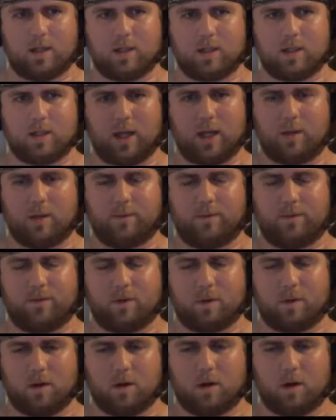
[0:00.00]
had them
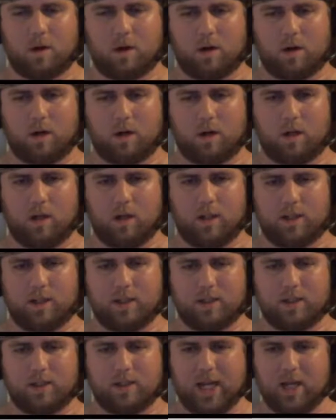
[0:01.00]
for nearly
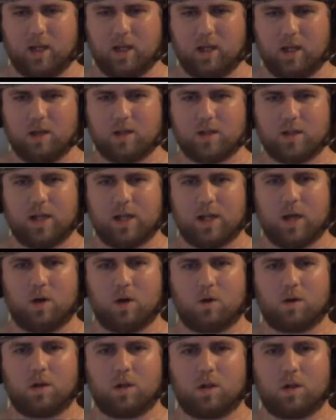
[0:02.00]
10 years
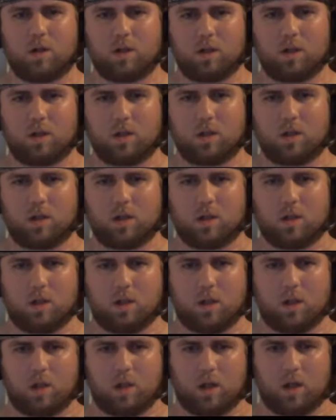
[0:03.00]
now.
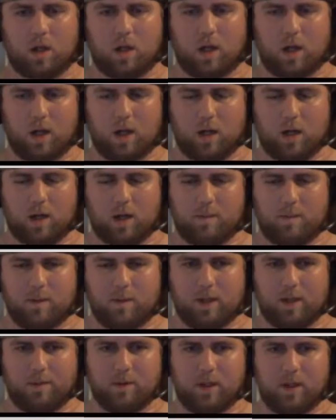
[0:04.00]

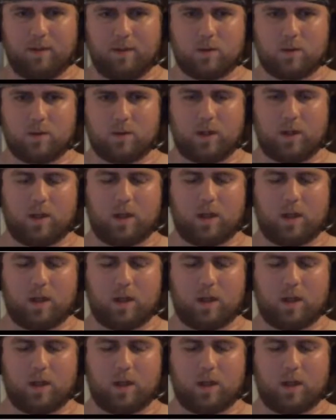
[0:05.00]
I believe is what